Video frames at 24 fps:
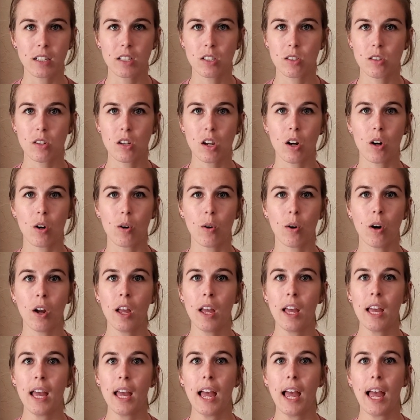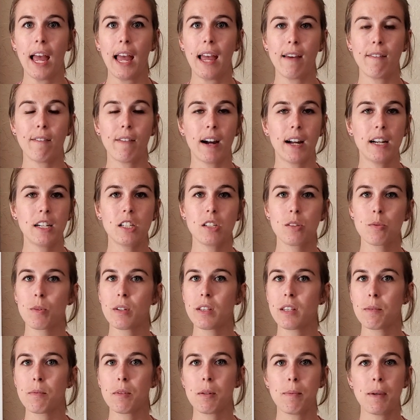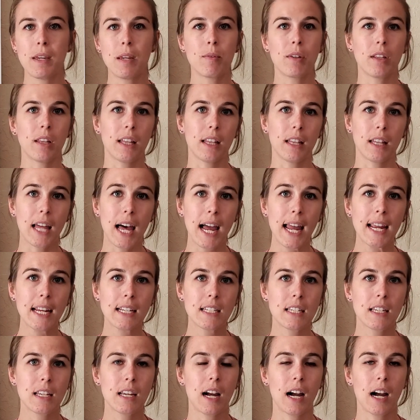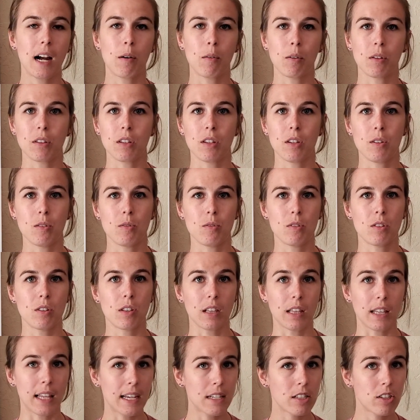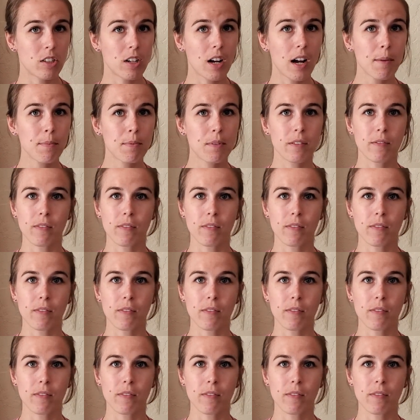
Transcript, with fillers: So if I just want them to be really light, I will use less drops.